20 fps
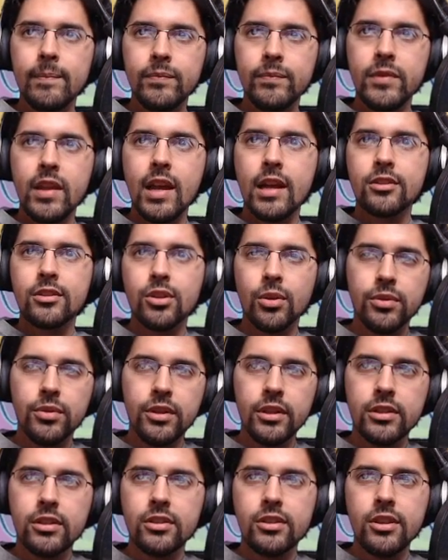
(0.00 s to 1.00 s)
Yeah, so
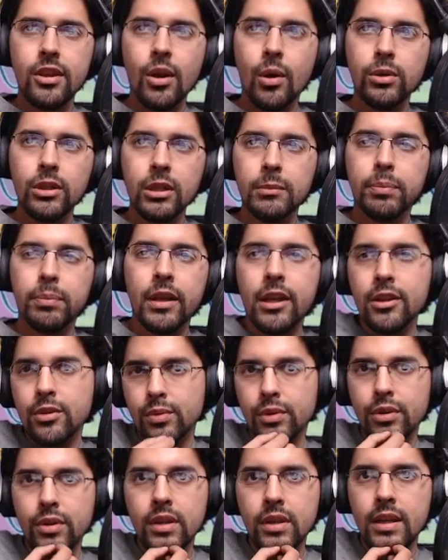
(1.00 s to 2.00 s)
this is the only place
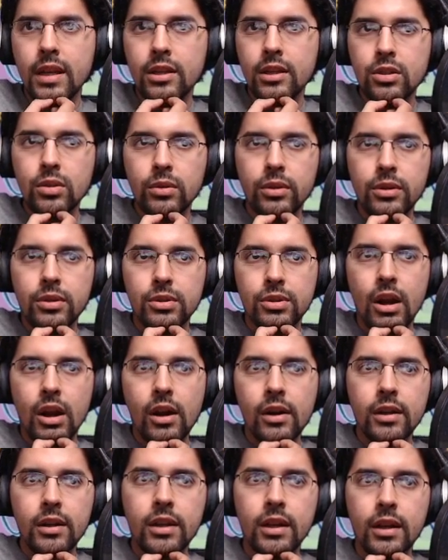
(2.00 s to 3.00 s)
where you can actually use
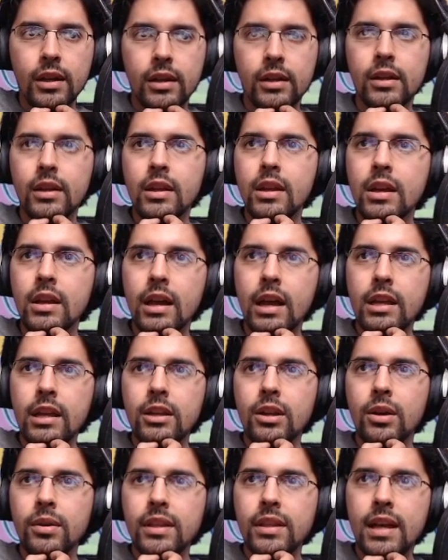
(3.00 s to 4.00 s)
Haruka. I
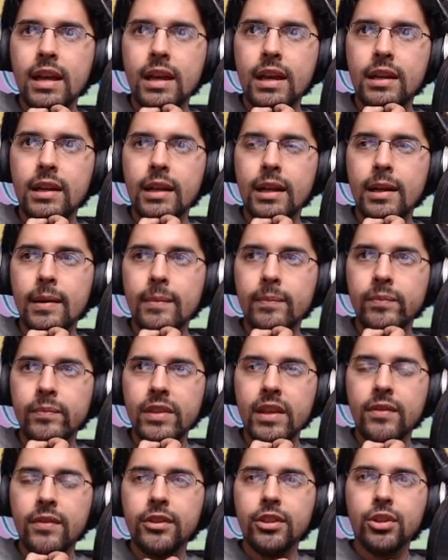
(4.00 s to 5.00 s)
know that
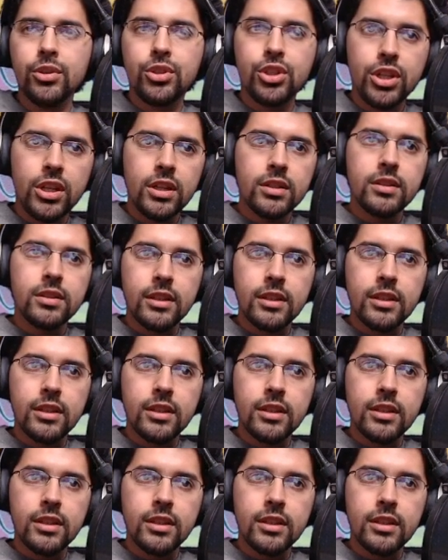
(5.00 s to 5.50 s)
even though she is a